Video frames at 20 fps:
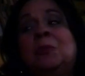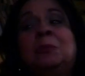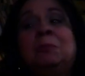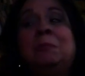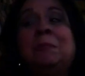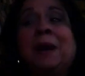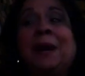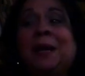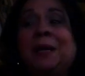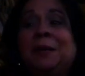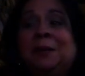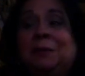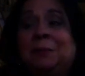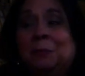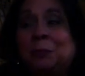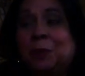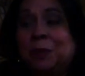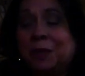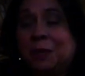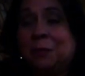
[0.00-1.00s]
wouldn't mind
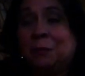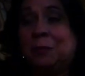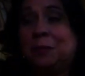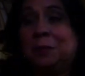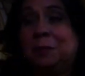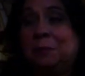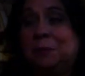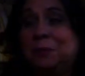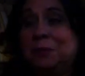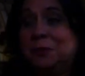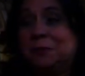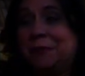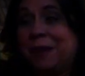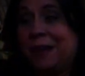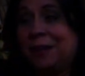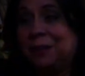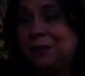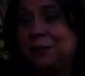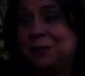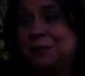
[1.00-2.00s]
working with a bunch of
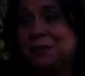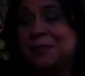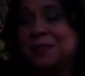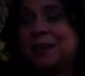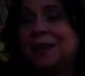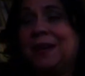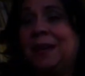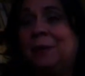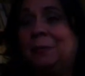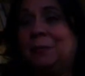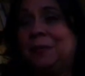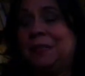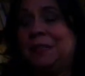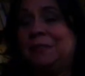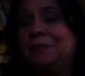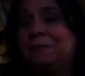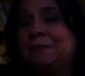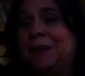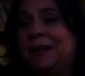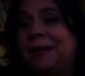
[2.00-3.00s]
actors, and we
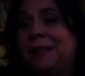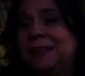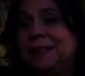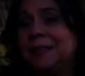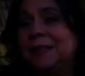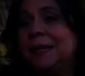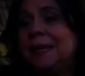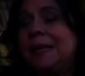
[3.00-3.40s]
did find.